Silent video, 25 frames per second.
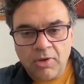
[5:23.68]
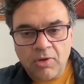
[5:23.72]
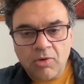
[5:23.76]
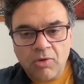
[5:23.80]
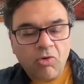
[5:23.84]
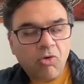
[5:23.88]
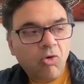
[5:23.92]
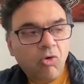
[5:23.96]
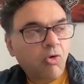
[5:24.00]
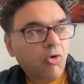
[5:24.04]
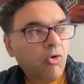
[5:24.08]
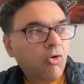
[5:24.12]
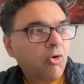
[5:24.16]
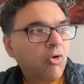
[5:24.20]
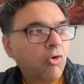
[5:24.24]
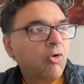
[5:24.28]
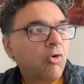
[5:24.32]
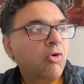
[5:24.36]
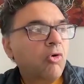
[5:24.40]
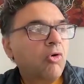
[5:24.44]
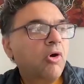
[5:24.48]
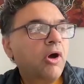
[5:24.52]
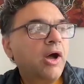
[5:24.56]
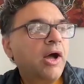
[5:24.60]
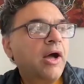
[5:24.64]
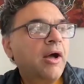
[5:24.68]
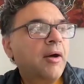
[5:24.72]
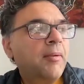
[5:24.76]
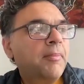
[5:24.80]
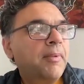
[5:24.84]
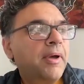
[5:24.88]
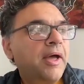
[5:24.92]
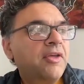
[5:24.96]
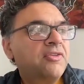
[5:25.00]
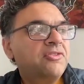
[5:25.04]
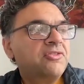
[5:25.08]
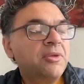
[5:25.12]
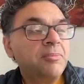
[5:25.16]
or
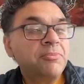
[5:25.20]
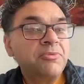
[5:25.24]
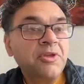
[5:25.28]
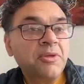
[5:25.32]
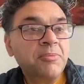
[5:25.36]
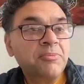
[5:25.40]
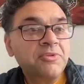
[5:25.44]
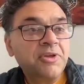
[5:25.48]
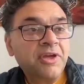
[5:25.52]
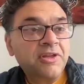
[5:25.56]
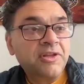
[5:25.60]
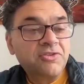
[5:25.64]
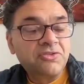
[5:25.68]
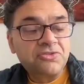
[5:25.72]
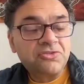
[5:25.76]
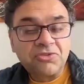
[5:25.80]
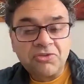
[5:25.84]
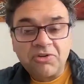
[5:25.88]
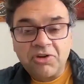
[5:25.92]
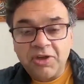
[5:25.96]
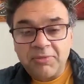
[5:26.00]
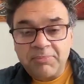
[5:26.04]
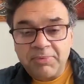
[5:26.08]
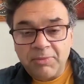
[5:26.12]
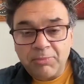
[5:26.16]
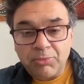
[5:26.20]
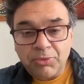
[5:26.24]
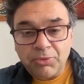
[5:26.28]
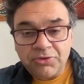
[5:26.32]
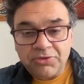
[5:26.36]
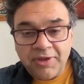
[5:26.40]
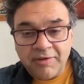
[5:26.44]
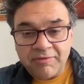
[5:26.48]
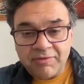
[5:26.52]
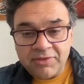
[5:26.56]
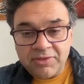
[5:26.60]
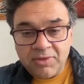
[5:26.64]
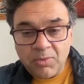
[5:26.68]
as sometimes I describe it,
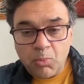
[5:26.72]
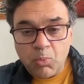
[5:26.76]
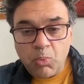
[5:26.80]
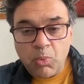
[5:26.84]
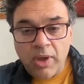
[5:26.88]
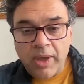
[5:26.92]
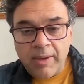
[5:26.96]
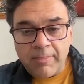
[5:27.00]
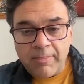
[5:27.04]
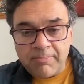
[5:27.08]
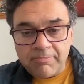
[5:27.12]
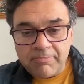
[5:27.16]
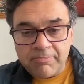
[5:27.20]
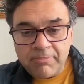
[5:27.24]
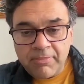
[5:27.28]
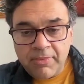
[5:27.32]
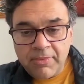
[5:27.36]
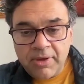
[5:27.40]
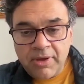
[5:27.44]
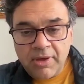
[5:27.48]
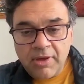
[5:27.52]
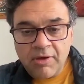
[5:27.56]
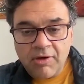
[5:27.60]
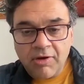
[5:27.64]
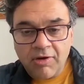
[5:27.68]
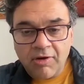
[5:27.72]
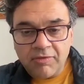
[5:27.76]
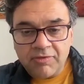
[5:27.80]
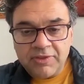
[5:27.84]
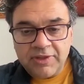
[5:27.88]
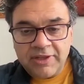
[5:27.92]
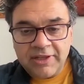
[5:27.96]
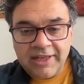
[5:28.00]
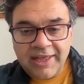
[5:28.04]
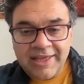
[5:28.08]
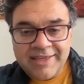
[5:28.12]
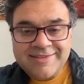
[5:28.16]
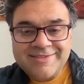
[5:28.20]
whatever the whim of the
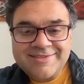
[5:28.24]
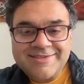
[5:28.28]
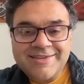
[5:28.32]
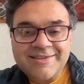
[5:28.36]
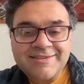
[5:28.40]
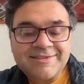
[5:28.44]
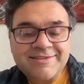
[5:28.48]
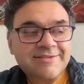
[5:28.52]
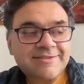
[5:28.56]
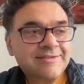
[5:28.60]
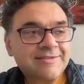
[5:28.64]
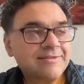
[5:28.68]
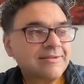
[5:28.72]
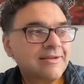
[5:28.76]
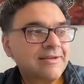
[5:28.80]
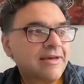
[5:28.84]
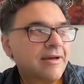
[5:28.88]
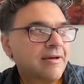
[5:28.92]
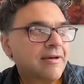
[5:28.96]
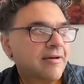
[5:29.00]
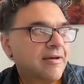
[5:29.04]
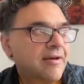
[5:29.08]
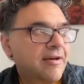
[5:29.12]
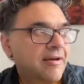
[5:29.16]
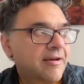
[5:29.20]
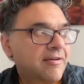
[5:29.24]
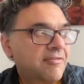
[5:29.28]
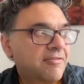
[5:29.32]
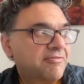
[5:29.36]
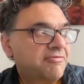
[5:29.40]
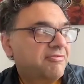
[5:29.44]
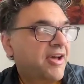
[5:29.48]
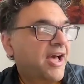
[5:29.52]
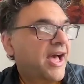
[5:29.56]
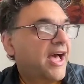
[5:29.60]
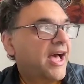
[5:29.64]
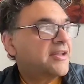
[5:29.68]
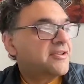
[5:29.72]
latest
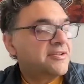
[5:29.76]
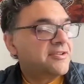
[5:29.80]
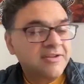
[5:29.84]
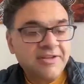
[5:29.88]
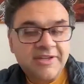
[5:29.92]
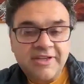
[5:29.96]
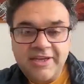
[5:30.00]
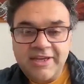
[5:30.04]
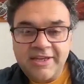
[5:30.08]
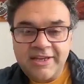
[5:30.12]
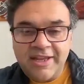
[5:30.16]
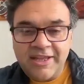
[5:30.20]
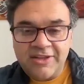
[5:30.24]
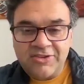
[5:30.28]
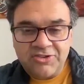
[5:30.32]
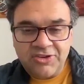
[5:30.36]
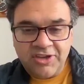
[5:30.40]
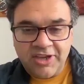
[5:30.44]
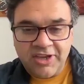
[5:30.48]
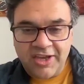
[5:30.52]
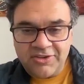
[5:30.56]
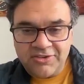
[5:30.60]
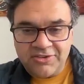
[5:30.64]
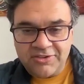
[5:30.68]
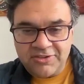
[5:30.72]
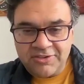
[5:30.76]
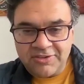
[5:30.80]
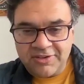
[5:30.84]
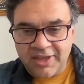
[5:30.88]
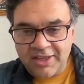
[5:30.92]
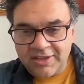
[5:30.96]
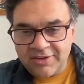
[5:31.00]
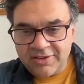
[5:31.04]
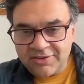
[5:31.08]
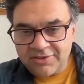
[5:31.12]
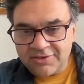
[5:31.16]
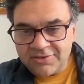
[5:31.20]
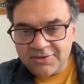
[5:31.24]
fad in education
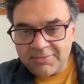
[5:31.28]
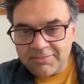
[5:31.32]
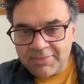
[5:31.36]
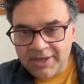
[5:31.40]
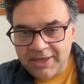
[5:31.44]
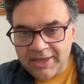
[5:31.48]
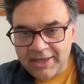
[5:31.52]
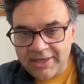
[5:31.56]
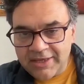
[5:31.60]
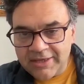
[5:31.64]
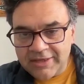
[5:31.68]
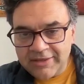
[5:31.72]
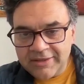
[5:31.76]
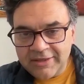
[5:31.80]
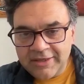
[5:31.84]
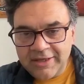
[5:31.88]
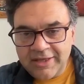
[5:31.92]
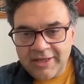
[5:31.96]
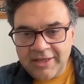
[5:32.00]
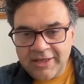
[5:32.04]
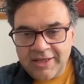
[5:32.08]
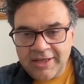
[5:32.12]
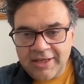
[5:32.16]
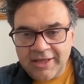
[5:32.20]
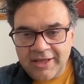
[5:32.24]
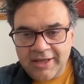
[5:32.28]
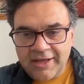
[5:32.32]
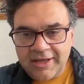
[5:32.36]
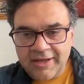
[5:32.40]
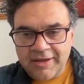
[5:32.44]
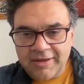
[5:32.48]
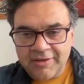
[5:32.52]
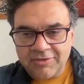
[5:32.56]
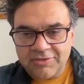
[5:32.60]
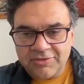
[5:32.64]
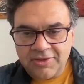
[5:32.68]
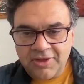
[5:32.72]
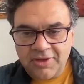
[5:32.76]
tends to be.
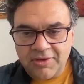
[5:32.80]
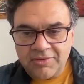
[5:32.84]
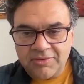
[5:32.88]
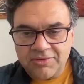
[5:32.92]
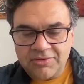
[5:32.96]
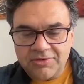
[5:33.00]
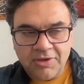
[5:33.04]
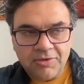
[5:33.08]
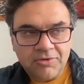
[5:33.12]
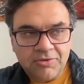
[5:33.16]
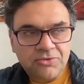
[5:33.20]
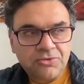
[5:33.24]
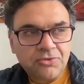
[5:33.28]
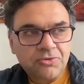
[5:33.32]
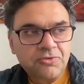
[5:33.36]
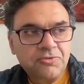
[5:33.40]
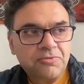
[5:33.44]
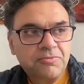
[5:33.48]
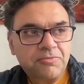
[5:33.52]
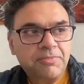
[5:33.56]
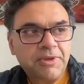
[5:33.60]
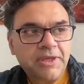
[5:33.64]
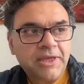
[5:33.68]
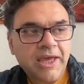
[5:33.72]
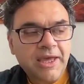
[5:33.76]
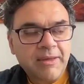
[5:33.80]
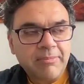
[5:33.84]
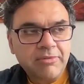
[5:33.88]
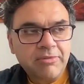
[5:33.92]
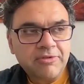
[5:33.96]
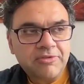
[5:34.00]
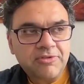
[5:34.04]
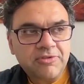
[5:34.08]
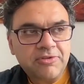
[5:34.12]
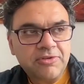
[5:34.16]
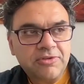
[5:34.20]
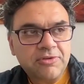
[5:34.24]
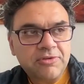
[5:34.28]
So sort of being able
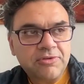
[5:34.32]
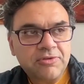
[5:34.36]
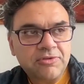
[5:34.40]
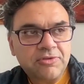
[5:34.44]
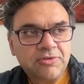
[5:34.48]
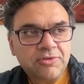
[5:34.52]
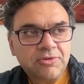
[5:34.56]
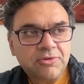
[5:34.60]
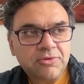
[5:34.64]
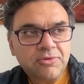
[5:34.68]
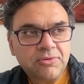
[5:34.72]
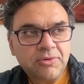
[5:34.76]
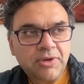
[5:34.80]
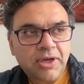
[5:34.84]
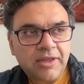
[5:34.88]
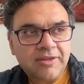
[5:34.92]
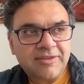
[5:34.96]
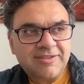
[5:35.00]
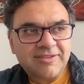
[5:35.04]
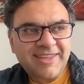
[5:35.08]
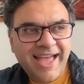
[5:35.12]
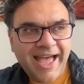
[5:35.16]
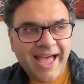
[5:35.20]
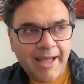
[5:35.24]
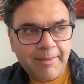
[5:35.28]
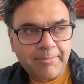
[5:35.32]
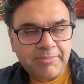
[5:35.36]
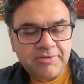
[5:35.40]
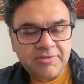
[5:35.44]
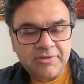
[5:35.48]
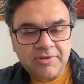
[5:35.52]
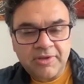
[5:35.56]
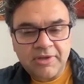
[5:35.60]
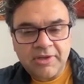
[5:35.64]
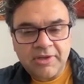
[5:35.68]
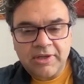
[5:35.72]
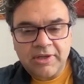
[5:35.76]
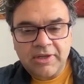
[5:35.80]
to adapt
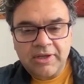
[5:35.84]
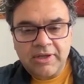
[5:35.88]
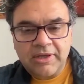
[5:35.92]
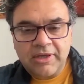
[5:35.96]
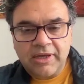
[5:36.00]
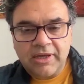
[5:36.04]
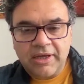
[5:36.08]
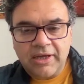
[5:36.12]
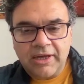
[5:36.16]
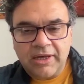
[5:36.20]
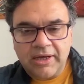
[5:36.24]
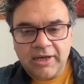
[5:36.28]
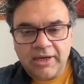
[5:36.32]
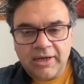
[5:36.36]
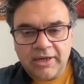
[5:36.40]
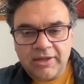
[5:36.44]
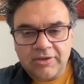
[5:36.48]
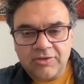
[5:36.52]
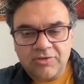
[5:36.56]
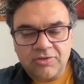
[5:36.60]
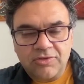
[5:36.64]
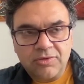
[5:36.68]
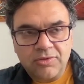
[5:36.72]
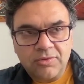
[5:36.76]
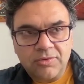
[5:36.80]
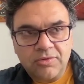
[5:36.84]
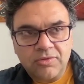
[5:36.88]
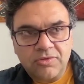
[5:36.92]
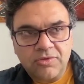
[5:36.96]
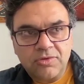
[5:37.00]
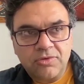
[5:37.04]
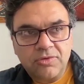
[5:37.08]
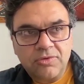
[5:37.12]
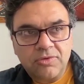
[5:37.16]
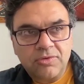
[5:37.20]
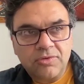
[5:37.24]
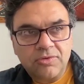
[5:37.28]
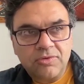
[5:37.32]

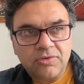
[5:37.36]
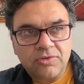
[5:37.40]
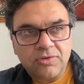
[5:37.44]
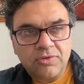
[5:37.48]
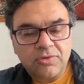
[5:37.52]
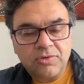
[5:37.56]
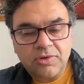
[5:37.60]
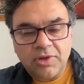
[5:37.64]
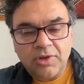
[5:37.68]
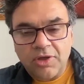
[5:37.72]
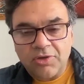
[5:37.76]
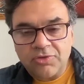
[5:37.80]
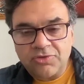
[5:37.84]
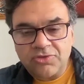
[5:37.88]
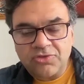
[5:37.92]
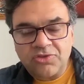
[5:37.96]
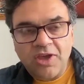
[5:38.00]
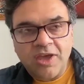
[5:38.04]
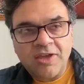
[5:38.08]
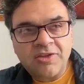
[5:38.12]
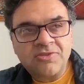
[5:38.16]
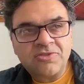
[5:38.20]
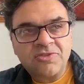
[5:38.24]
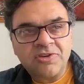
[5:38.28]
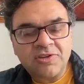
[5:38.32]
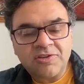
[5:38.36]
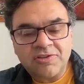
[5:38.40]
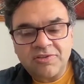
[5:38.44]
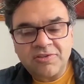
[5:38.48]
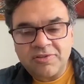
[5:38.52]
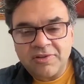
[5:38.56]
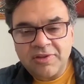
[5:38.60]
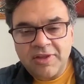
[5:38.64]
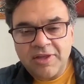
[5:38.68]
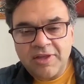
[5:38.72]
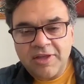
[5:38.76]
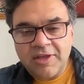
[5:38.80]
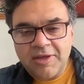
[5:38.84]
to those
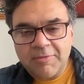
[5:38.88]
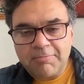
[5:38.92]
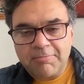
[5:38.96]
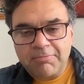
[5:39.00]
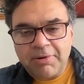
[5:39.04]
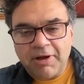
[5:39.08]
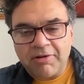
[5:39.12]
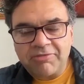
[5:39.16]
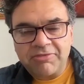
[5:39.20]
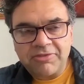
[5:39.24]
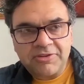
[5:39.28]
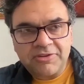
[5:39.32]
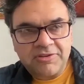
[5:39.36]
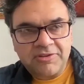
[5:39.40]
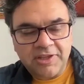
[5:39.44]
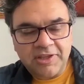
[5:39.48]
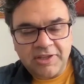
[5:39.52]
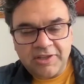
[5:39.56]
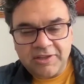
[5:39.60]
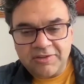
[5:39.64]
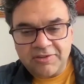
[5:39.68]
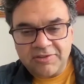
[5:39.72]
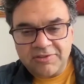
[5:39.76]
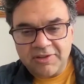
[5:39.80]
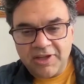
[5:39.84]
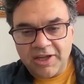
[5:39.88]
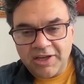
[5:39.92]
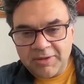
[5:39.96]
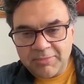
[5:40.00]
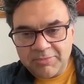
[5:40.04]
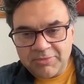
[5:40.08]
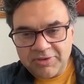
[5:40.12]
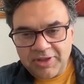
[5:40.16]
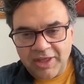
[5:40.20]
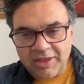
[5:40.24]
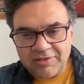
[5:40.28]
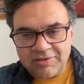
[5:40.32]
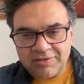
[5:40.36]
changing, buffeting
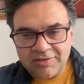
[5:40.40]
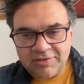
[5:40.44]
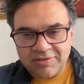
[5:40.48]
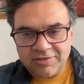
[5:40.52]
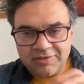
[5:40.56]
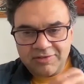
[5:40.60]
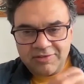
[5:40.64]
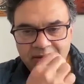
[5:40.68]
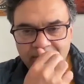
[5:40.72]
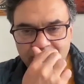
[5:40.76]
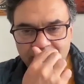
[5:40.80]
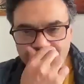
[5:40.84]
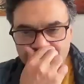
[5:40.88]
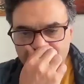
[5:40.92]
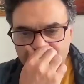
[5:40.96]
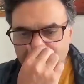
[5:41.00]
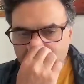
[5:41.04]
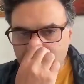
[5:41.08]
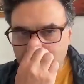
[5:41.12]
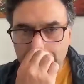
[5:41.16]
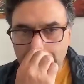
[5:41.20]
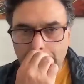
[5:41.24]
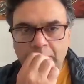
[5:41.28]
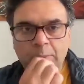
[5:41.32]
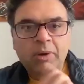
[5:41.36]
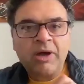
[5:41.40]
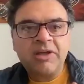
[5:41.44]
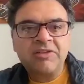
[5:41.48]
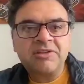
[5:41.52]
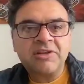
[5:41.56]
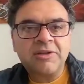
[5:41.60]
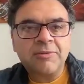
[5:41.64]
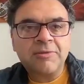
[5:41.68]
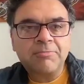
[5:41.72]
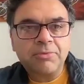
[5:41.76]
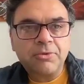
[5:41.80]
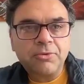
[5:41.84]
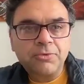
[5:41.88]
circumstances seems to be quite an
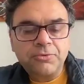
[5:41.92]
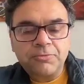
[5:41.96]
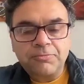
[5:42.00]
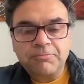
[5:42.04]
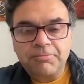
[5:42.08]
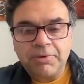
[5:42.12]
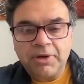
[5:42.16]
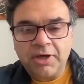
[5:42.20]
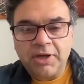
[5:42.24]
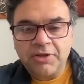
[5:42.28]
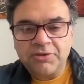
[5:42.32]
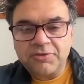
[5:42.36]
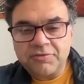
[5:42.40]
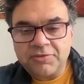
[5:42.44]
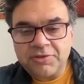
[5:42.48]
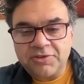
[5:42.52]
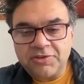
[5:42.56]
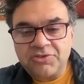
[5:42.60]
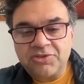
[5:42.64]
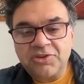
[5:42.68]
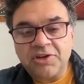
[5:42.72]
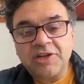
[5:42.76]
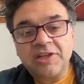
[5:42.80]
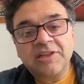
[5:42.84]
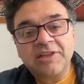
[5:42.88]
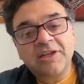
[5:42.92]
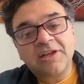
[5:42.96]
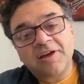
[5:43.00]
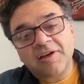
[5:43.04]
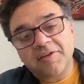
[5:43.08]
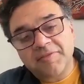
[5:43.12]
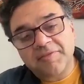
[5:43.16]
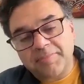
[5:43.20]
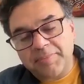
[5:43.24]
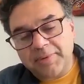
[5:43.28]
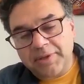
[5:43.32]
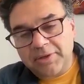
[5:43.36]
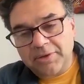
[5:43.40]
important part of the journey that
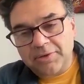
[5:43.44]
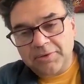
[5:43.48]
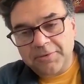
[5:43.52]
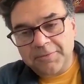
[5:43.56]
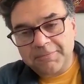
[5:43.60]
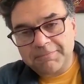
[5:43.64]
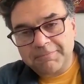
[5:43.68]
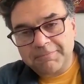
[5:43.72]
I've been on.